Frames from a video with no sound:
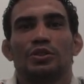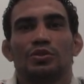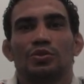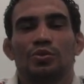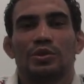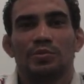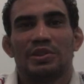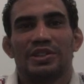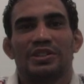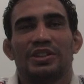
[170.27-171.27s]
to doing
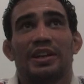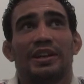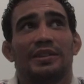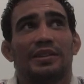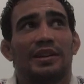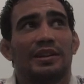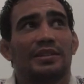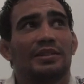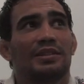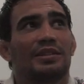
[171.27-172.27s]
BJJ and,
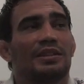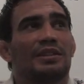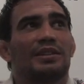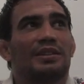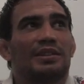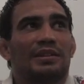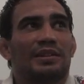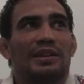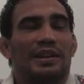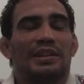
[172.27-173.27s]
and,
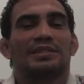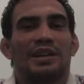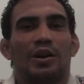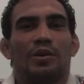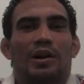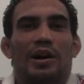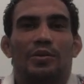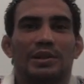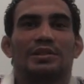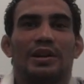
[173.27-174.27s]
and it's how,
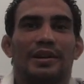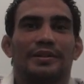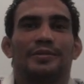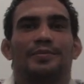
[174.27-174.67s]
how I start.